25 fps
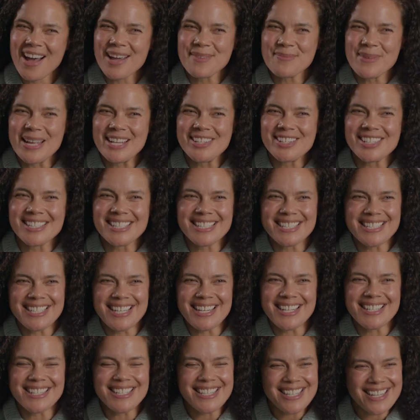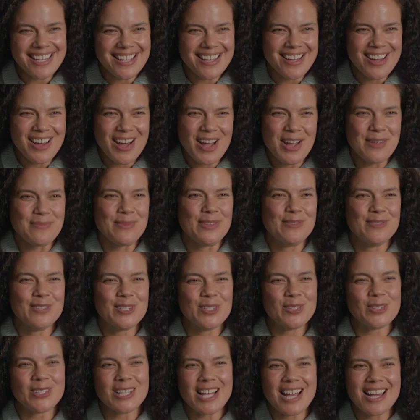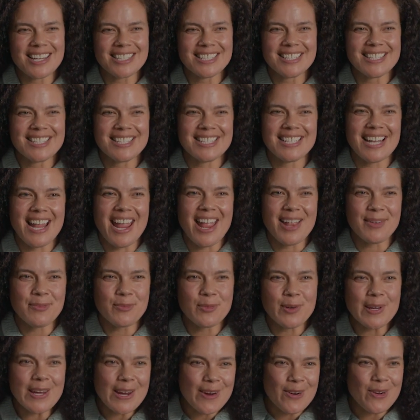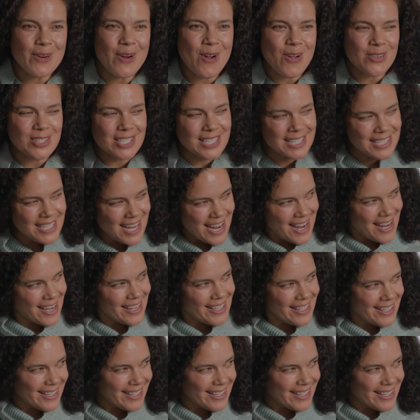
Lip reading: I'm Angela Tiatia, I'm a visual artist, and we are on set